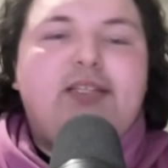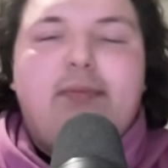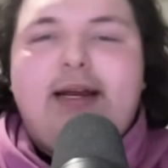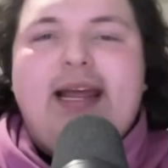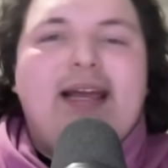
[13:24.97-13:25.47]
It's
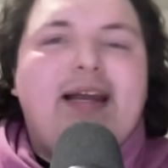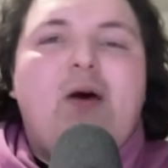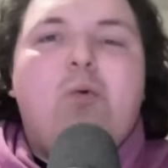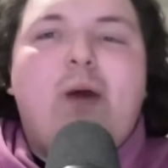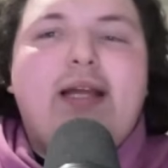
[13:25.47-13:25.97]
Monday. I
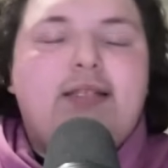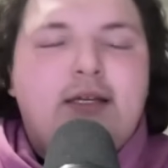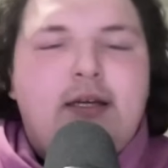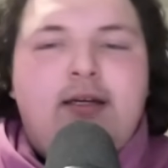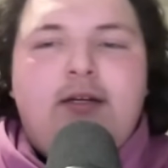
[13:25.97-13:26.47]
cannot wait
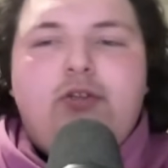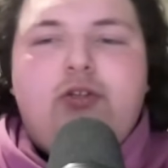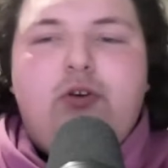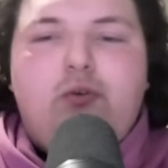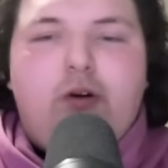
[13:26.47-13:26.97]

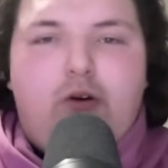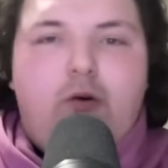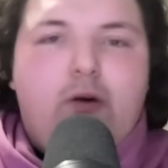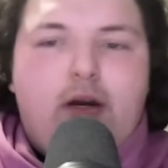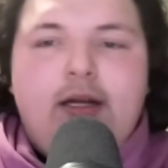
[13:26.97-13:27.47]
to
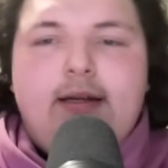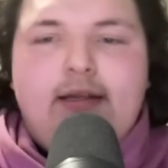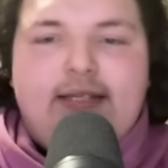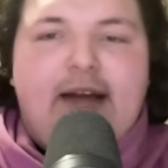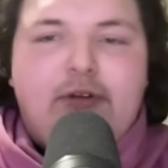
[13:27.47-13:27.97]
record
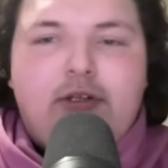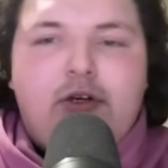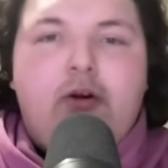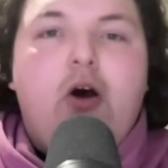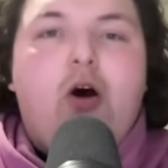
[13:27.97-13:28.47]
this
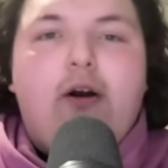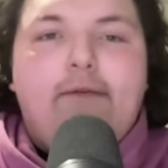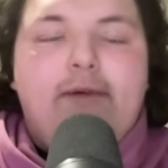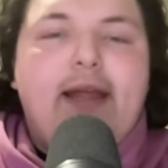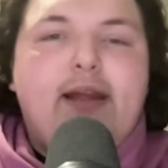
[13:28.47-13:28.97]
afternoon our
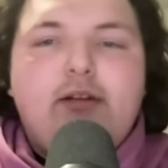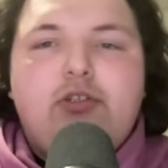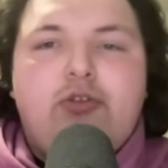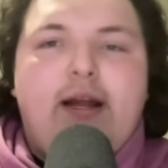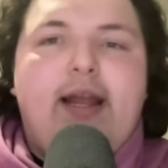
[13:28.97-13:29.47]
fake
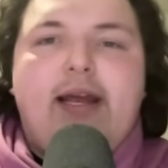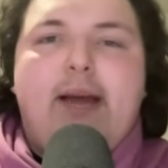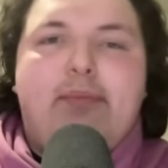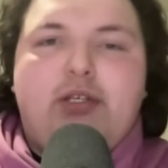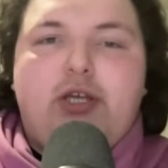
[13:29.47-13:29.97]
trade
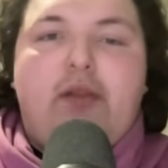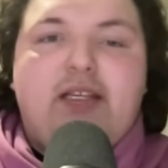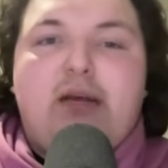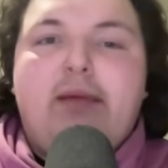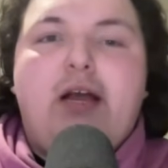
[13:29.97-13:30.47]
episode
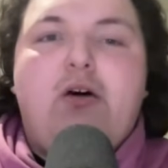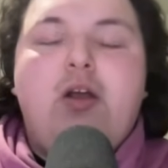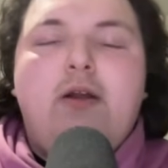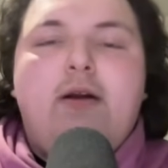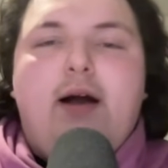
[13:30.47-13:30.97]
that's coming out
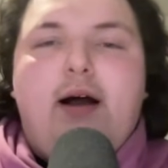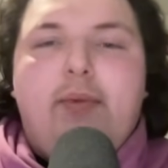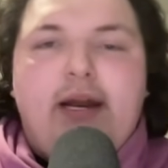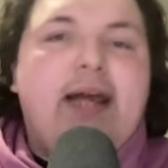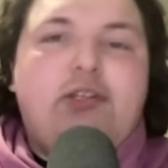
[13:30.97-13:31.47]

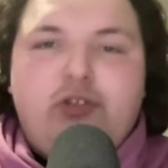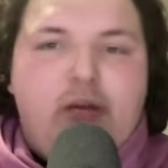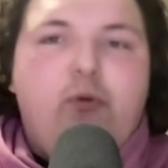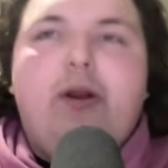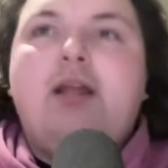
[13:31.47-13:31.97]
Monday night, Tuesday
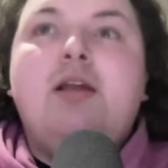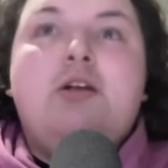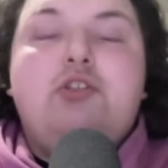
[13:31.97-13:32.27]
morning.